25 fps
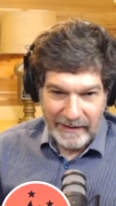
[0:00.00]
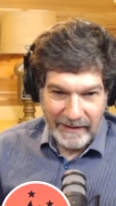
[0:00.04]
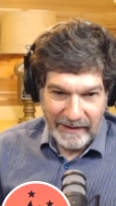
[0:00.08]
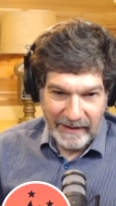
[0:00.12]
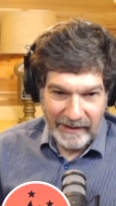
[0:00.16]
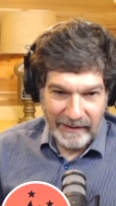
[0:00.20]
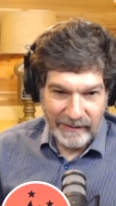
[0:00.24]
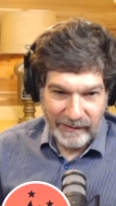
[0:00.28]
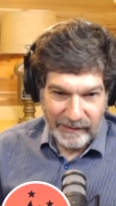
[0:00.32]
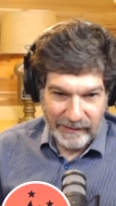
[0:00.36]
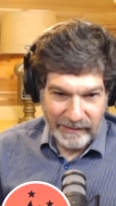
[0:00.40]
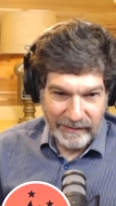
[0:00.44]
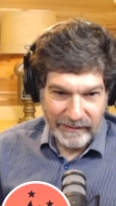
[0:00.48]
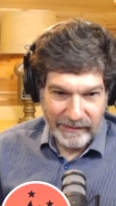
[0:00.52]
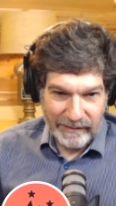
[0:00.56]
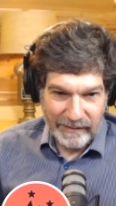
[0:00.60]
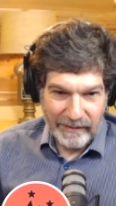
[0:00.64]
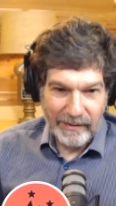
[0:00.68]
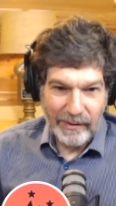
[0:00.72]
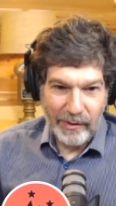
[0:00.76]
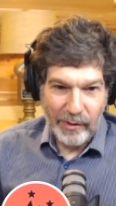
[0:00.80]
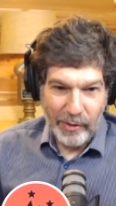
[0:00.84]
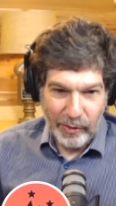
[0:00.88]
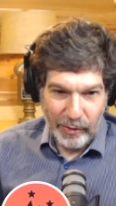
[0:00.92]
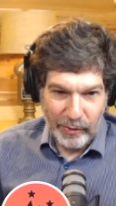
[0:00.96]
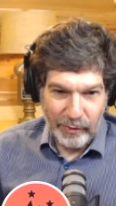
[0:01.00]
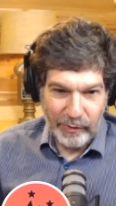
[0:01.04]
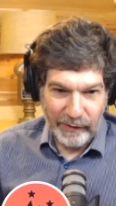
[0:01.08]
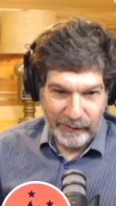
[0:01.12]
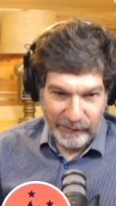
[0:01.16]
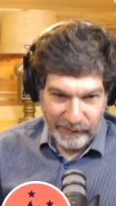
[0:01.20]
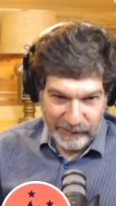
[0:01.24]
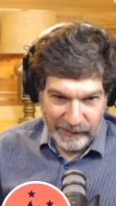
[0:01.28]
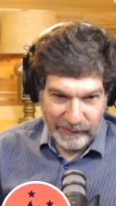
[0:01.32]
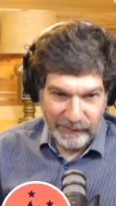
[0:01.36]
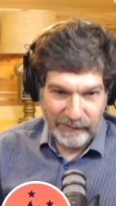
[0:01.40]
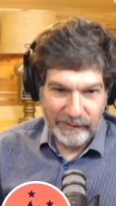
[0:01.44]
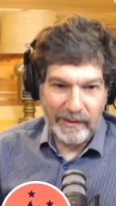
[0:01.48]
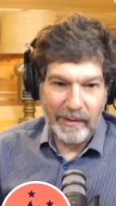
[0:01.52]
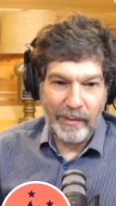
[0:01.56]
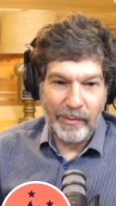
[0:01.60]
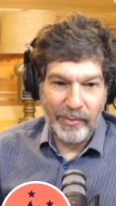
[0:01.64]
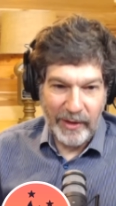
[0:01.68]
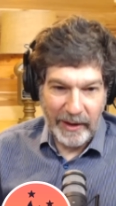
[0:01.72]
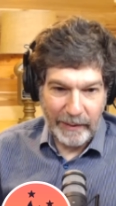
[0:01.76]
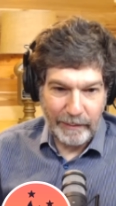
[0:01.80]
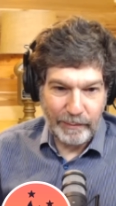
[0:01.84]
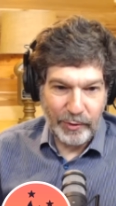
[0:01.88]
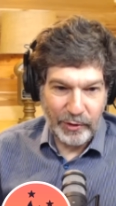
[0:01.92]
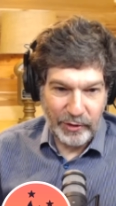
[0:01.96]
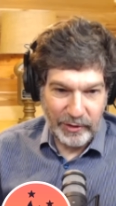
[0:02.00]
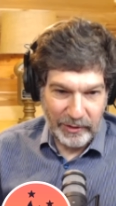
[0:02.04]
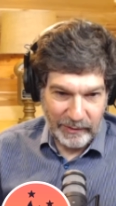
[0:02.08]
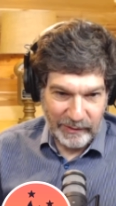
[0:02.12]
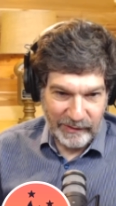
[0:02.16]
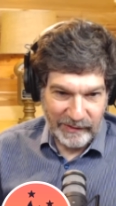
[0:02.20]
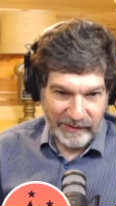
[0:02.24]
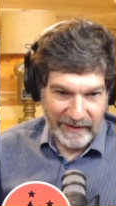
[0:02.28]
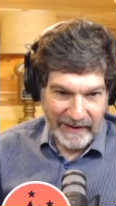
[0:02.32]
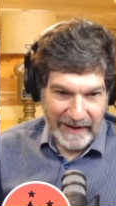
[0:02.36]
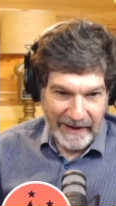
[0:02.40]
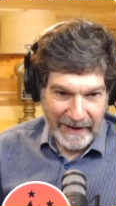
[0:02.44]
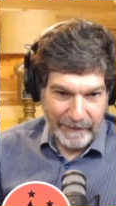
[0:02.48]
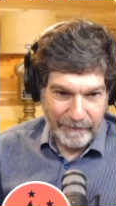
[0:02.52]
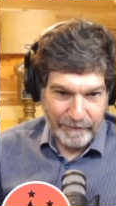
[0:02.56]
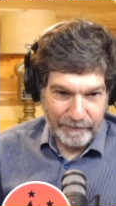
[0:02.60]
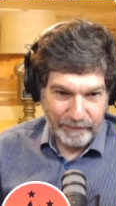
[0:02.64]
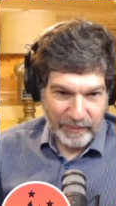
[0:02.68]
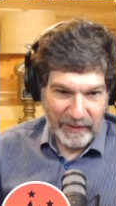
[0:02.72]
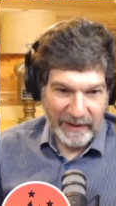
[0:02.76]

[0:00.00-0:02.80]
It's the system that produced that.